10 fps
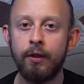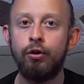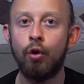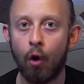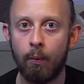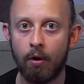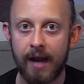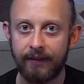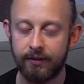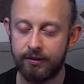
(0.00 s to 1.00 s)
doable,
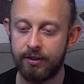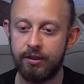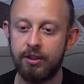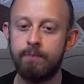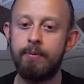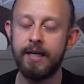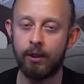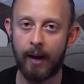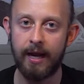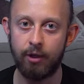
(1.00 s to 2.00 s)
not these big
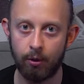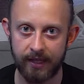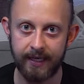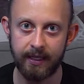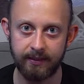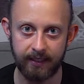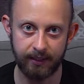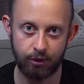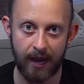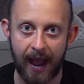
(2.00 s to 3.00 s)
grandiose ideas
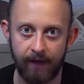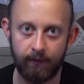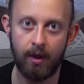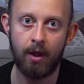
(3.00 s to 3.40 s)
that you have.